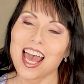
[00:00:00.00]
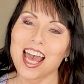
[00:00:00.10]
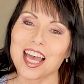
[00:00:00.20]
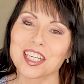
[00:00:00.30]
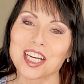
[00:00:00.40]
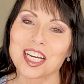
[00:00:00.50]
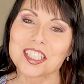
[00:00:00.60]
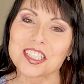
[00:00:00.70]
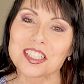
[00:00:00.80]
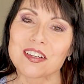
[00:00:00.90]
And I
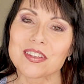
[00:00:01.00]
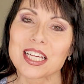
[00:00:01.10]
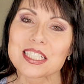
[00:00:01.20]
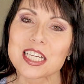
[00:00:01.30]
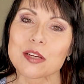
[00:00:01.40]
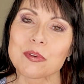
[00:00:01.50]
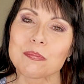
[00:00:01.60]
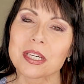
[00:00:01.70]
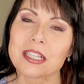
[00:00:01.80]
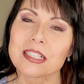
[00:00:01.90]
just love that statement
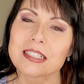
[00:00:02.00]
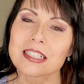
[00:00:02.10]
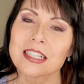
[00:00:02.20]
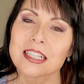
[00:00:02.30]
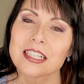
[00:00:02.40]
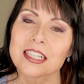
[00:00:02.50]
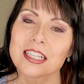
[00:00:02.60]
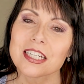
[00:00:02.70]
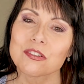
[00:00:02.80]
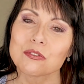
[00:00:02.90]
because
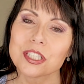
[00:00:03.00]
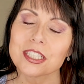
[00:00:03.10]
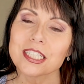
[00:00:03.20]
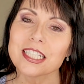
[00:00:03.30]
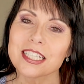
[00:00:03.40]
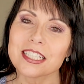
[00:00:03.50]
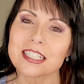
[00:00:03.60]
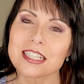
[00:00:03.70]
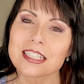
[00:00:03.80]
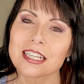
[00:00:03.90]
it really
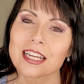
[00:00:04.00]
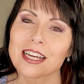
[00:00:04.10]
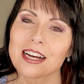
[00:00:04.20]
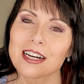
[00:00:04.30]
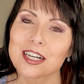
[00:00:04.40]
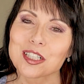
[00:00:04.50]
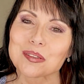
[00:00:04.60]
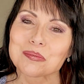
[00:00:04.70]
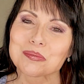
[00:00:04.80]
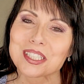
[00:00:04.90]
is.
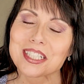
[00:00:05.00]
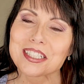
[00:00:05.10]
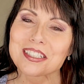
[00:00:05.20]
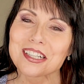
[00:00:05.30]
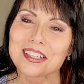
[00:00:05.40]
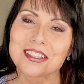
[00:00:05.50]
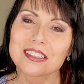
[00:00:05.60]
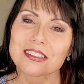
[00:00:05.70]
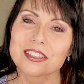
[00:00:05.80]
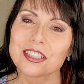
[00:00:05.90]
Um, it's not
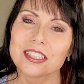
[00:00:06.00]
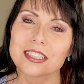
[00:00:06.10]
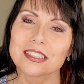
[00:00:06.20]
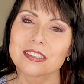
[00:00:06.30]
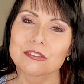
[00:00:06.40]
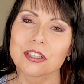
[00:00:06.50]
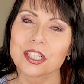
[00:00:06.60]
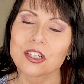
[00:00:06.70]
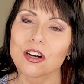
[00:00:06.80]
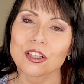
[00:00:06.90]
chic
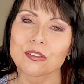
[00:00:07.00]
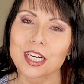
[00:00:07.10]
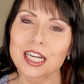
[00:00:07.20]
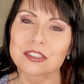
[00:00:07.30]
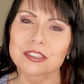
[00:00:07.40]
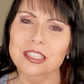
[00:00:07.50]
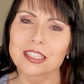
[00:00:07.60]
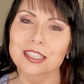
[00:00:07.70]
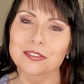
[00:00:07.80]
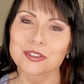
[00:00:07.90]
running all around
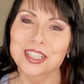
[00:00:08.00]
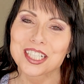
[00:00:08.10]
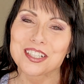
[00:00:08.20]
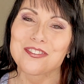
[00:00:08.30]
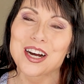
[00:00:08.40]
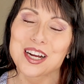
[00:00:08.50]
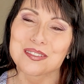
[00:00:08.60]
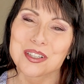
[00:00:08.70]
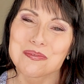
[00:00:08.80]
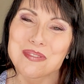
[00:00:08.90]
uh, trying to
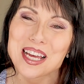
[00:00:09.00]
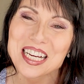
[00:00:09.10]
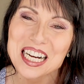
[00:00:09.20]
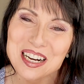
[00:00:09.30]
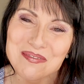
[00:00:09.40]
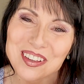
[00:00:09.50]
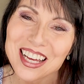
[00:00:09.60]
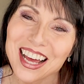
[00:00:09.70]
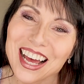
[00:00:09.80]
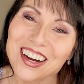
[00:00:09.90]
find your makeup
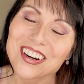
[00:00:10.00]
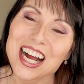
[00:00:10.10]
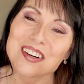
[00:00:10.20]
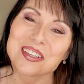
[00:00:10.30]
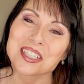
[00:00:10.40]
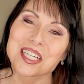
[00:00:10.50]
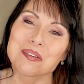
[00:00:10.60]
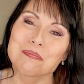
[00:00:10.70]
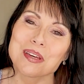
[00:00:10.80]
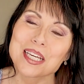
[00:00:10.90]
or having like
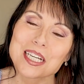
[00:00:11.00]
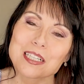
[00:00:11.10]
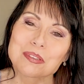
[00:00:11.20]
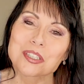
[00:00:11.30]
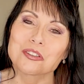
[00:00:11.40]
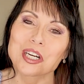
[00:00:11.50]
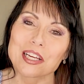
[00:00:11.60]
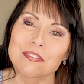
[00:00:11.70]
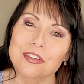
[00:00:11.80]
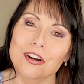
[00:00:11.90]
a makeup
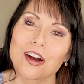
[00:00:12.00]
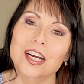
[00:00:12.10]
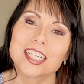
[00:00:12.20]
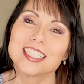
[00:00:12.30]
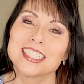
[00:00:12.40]
graveyard